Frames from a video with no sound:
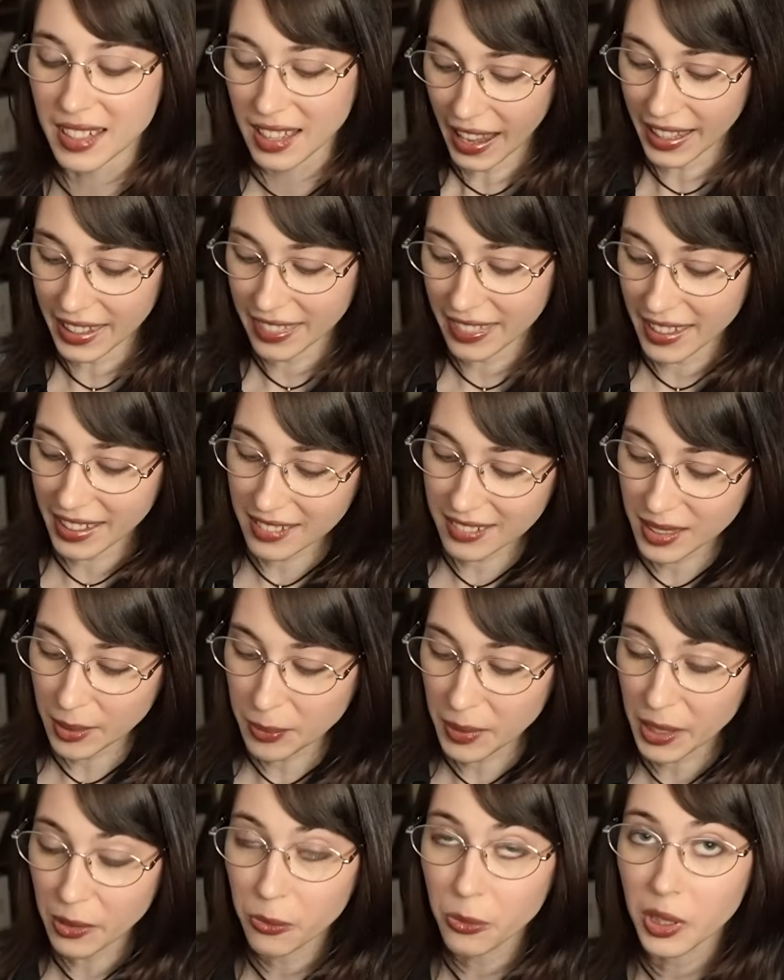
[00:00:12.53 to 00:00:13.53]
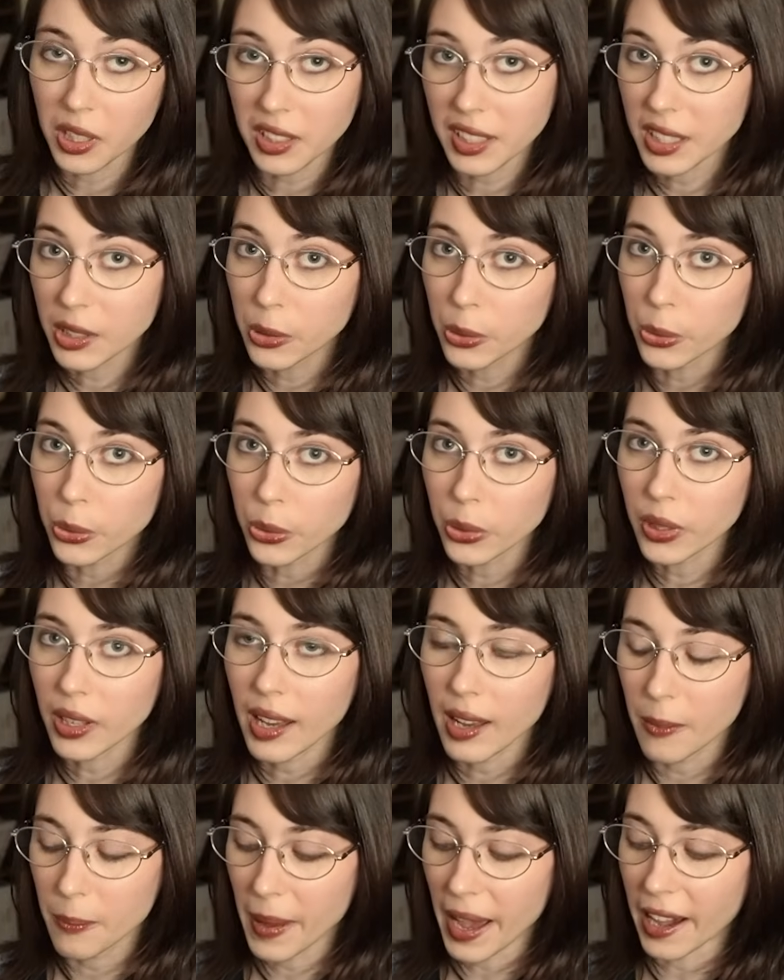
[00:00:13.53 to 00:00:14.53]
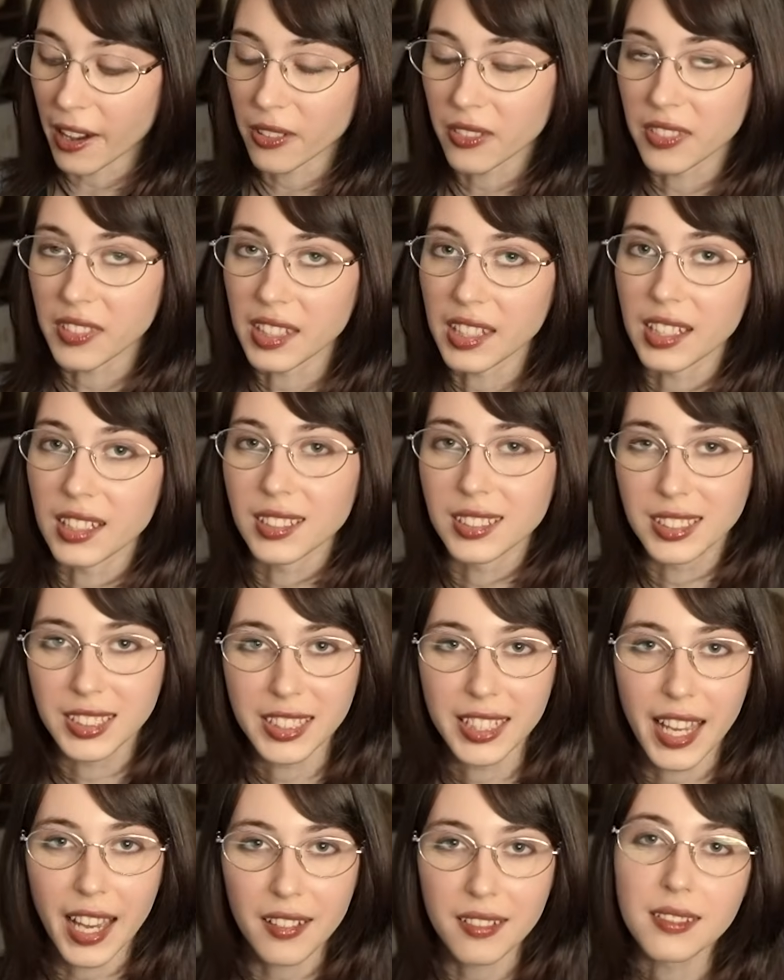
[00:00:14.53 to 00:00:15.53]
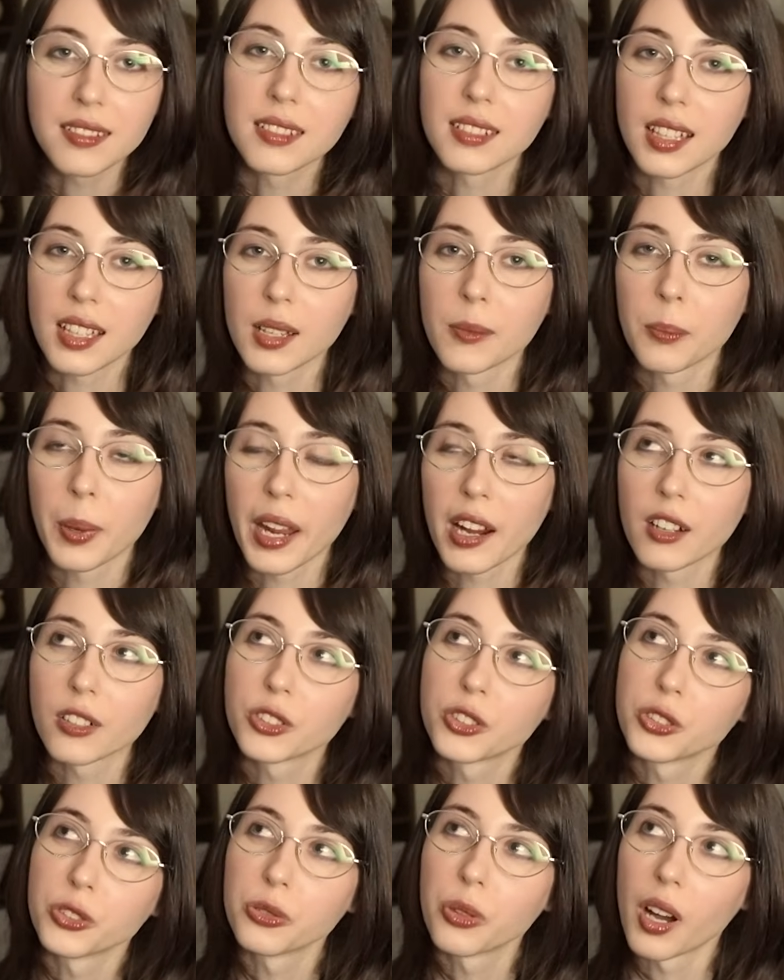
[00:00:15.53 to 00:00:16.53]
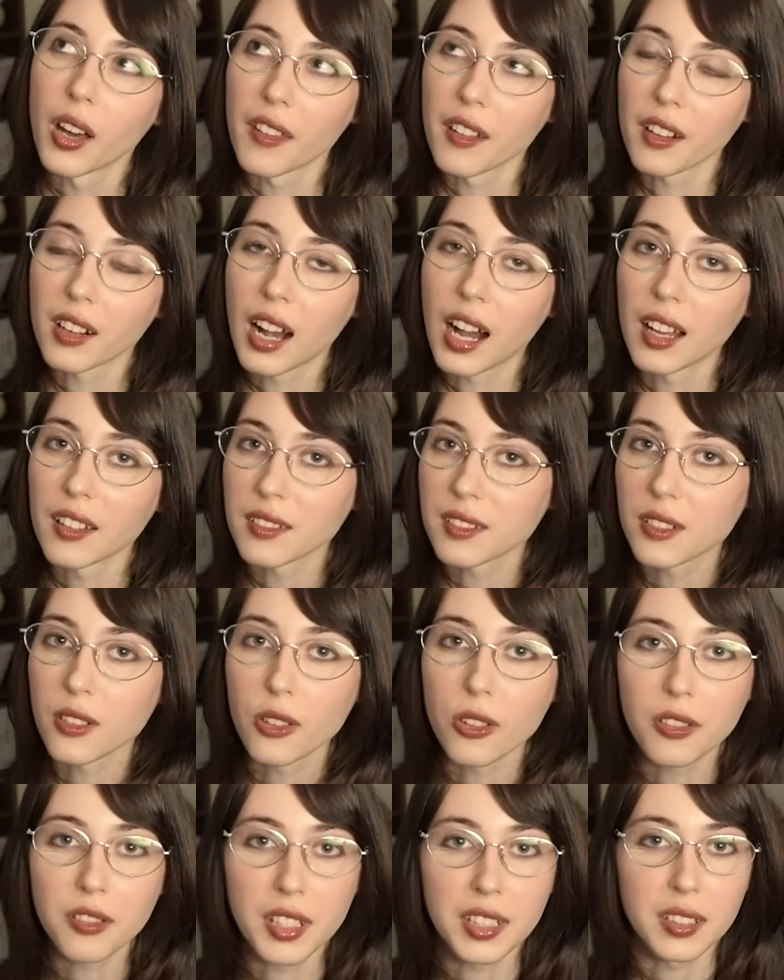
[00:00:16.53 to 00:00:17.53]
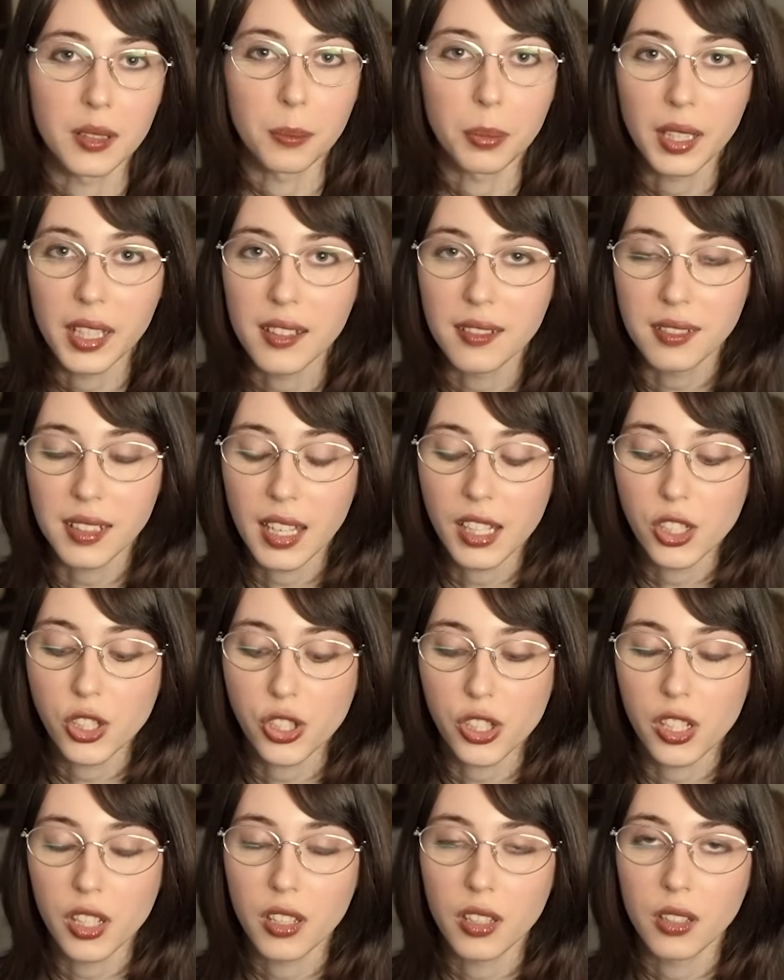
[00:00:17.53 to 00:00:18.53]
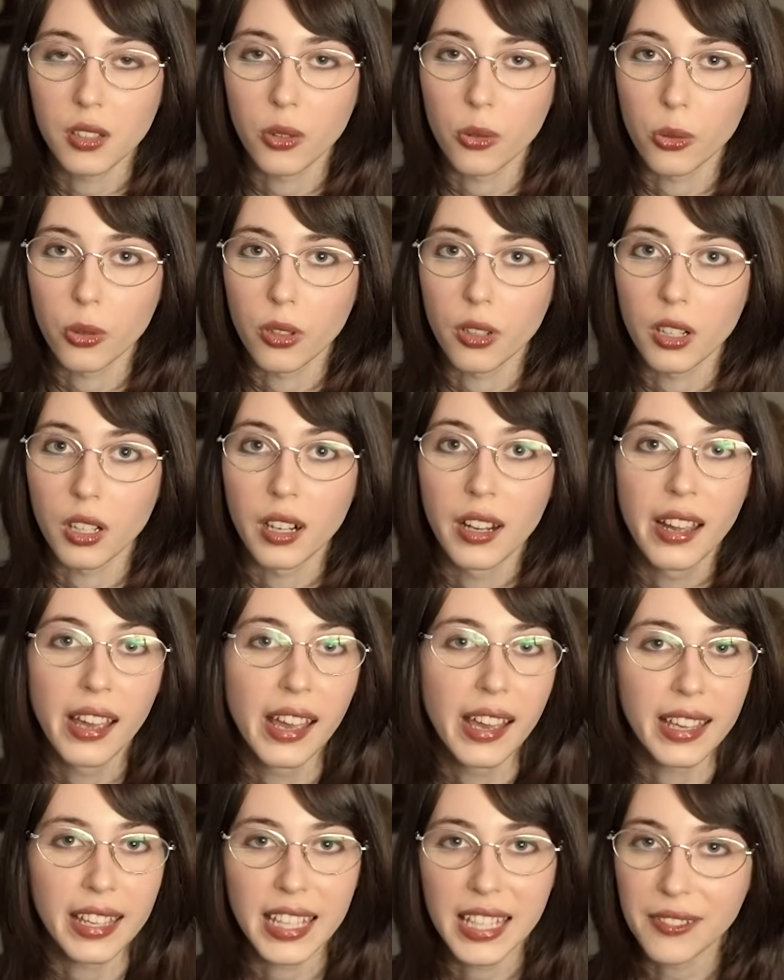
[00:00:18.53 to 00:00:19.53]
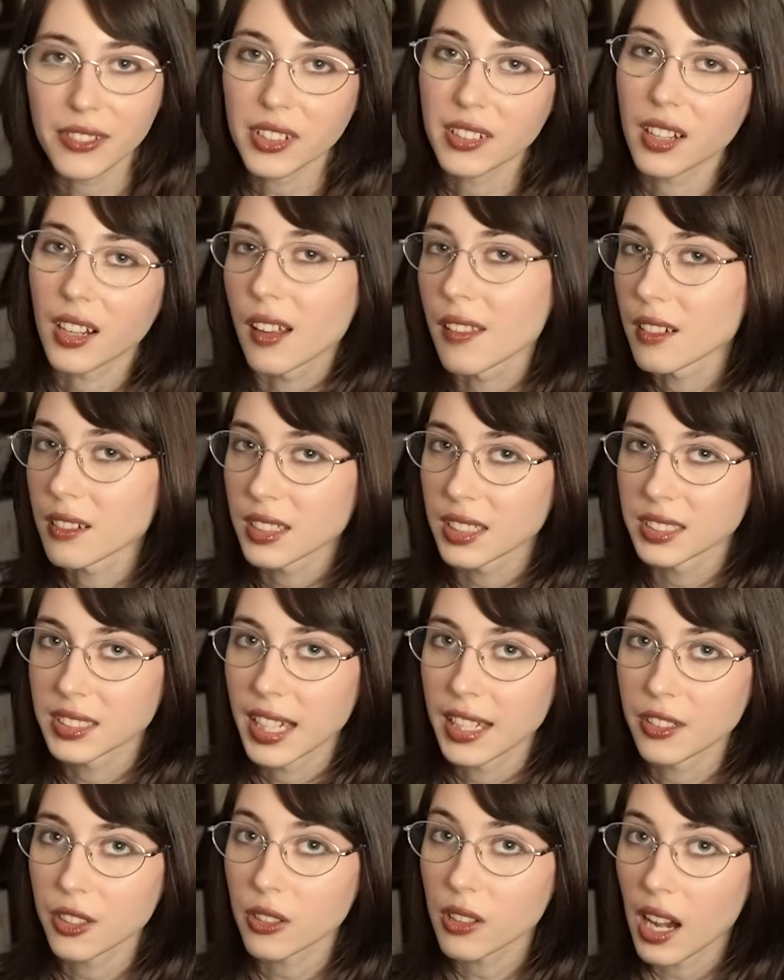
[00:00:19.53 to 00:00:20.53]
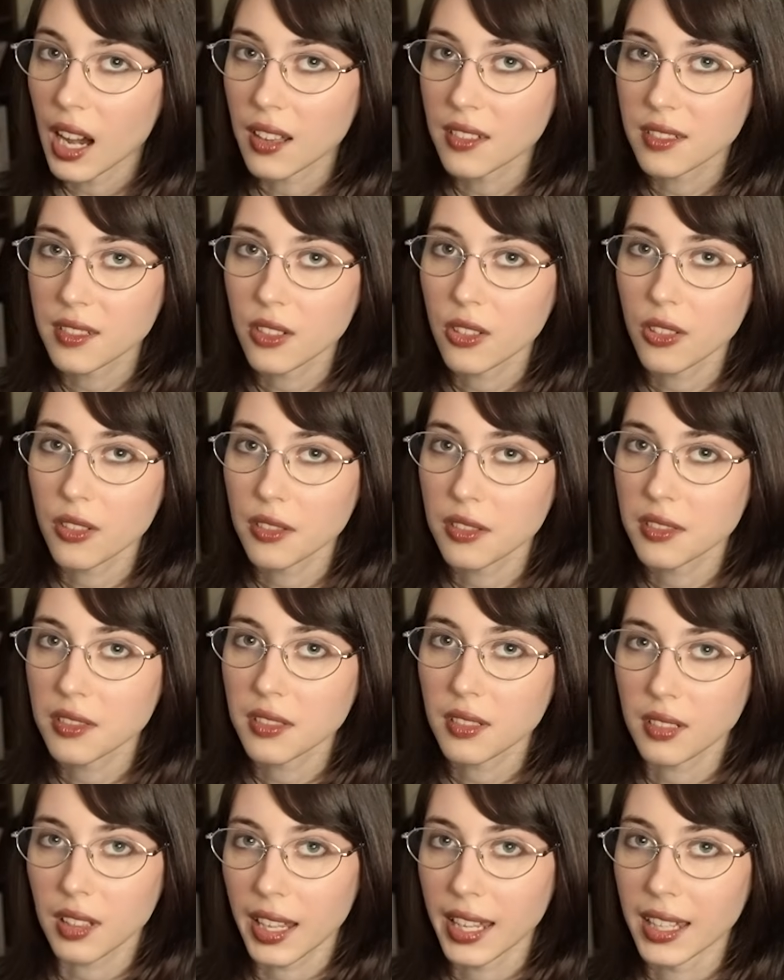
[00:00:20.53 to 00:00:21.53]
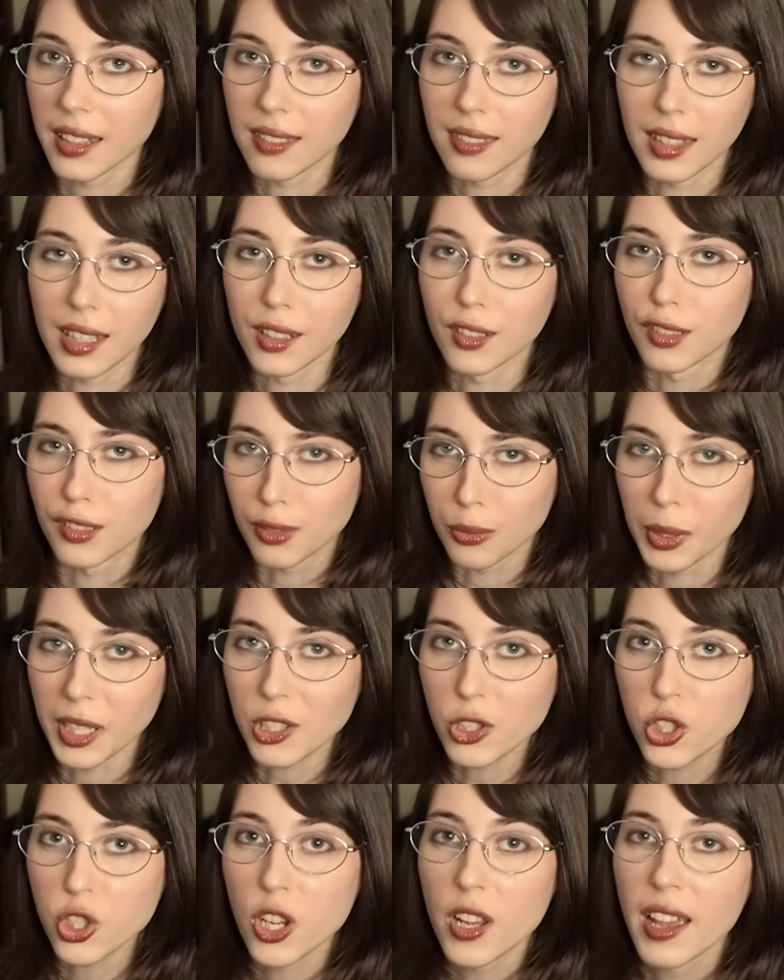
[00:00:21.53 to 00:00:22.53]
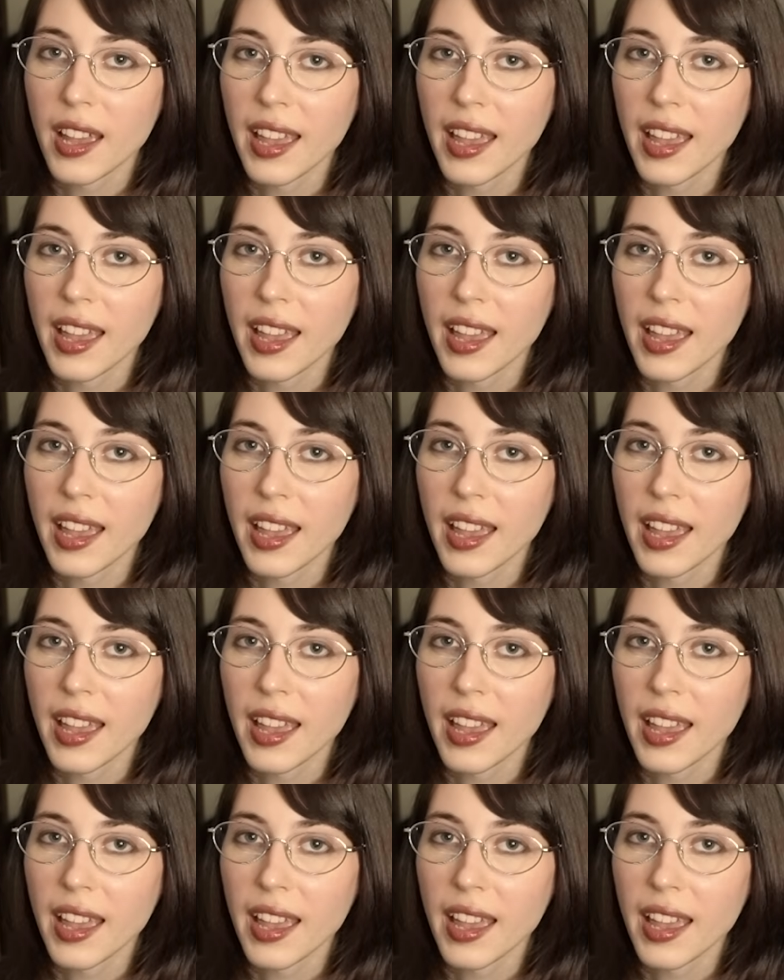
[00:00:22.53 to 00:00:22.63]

I think something really cool about the DS compared to other consoles like the PlayStation or even other Nintendo consoles like the Switch